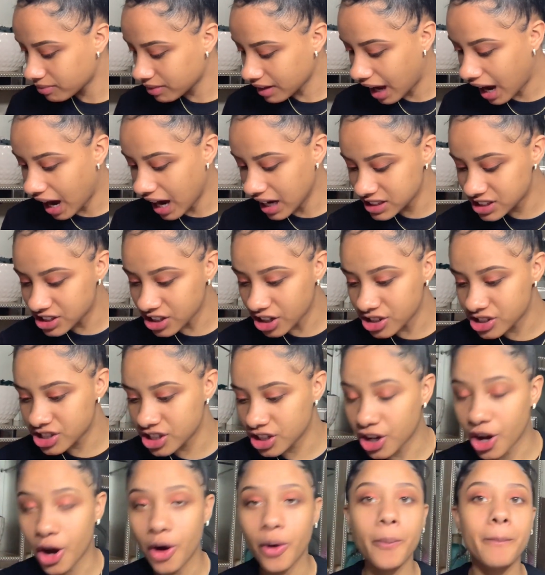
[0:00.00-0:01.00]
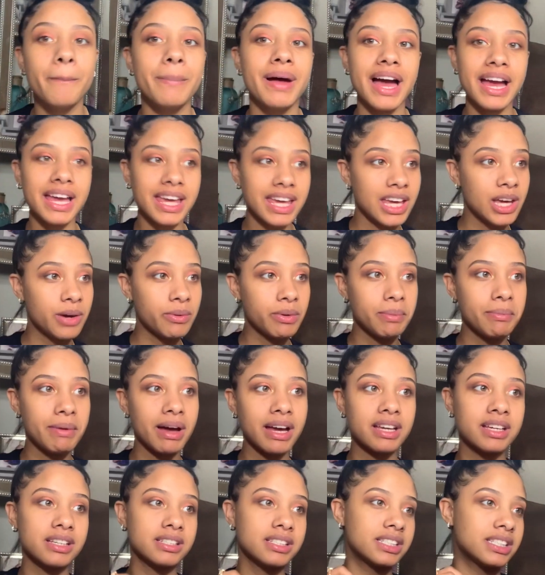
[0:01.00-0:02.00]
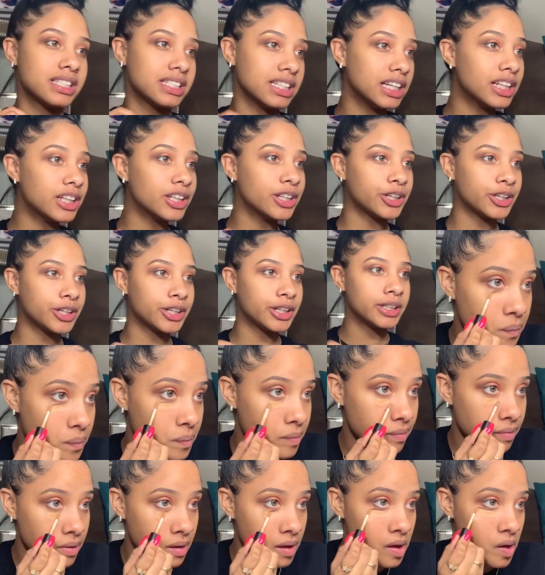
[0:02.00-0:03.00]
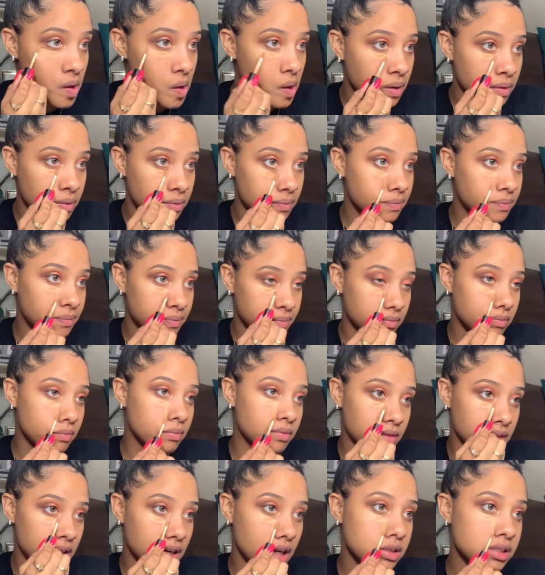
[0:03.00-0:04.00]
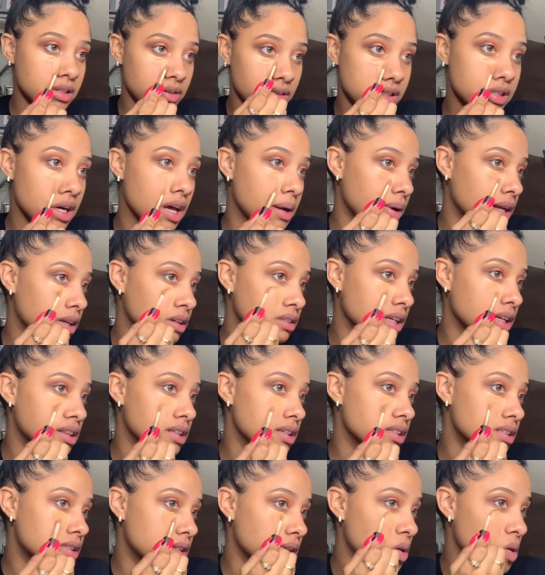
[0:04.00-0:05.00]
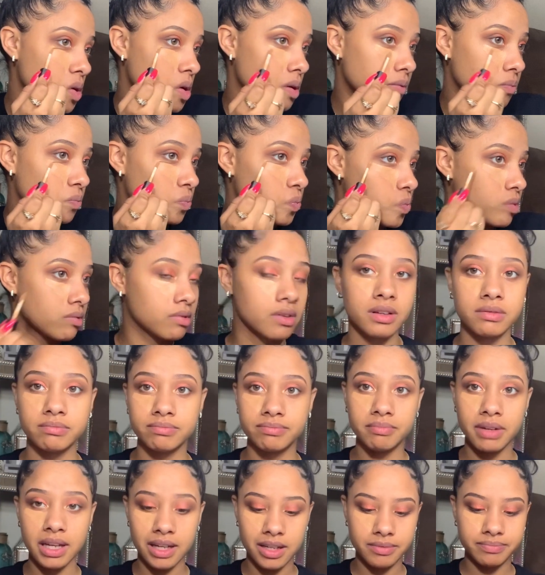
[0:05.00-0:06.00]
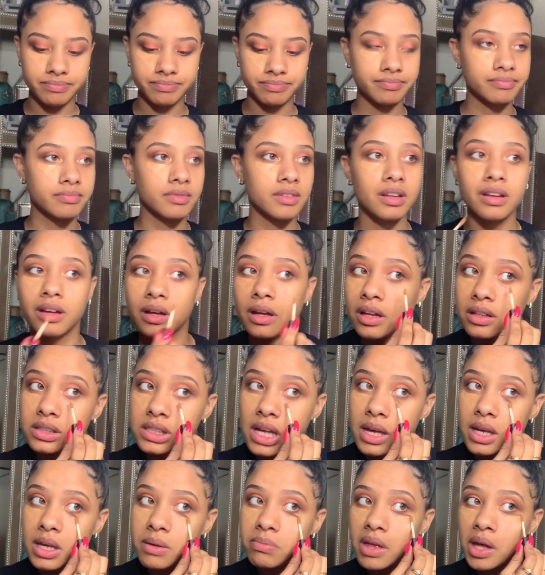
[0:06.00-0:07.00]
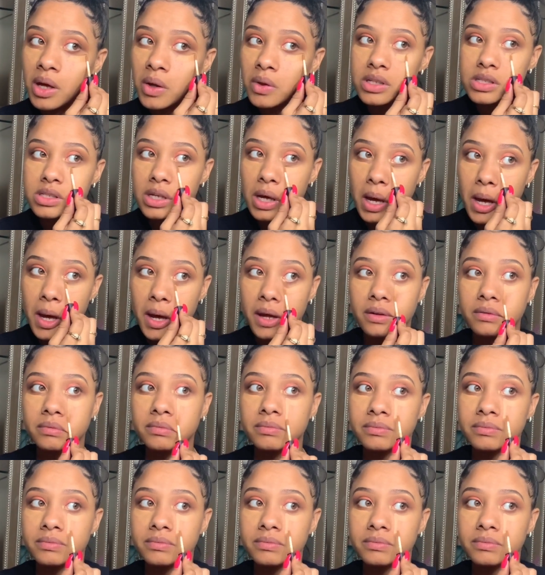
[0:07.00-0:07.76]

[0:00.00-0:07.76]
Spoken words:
I start to go back in with my concealer. And I just go on the side of my nose like this. Bam. Same thing on this side.